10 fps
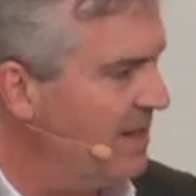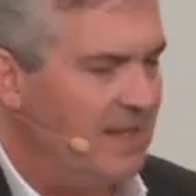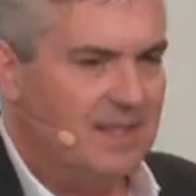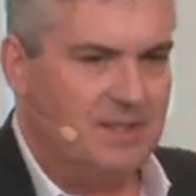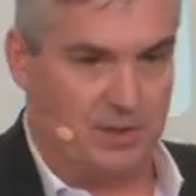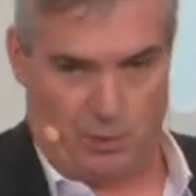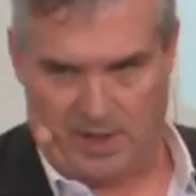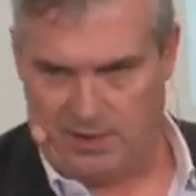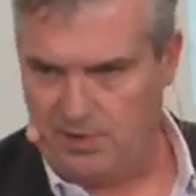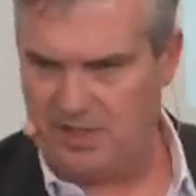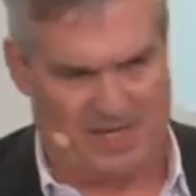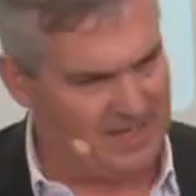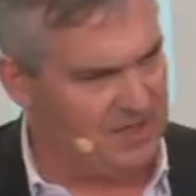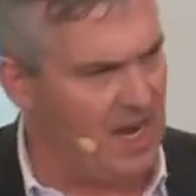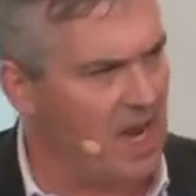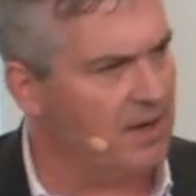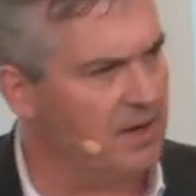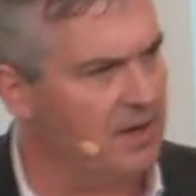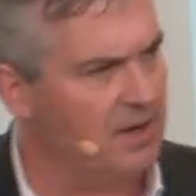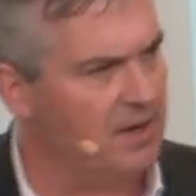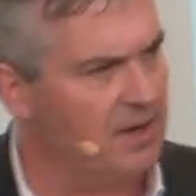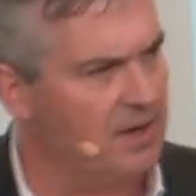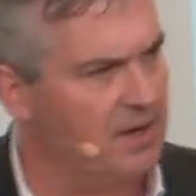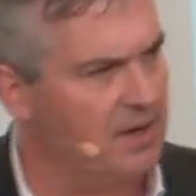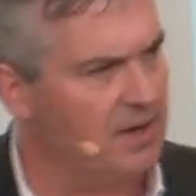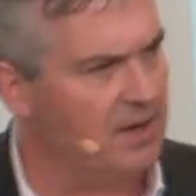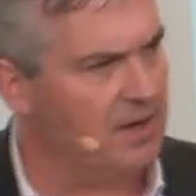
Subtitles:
So, do you want to do this? Yes and. But I've also been a